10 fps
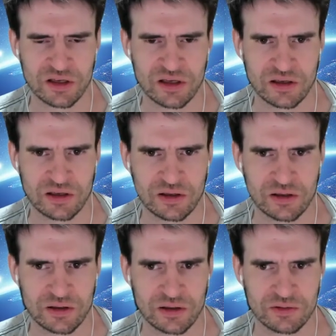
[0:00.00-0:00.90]

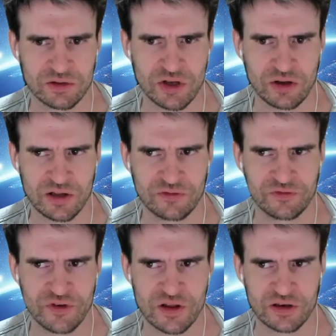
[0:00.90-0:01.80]
certainly
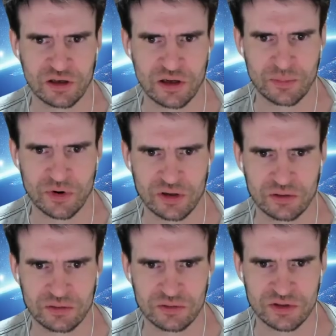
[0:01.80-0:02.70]
for the deliberate
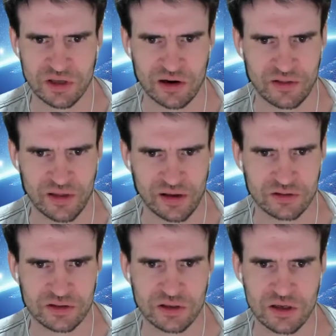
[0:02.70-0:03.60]
side of
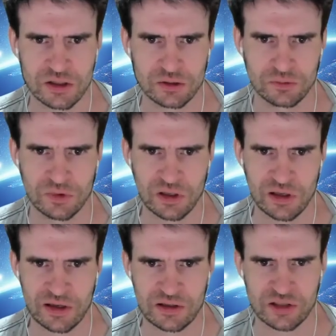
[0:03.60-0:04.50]
things,
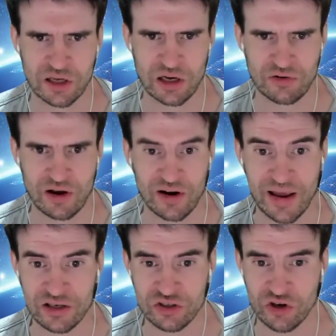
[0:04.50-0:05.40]
is around
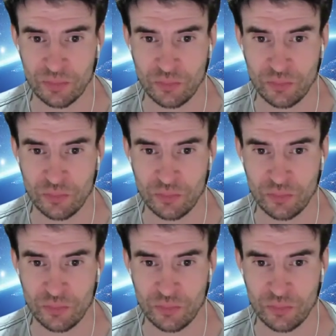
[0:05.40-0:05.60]
extra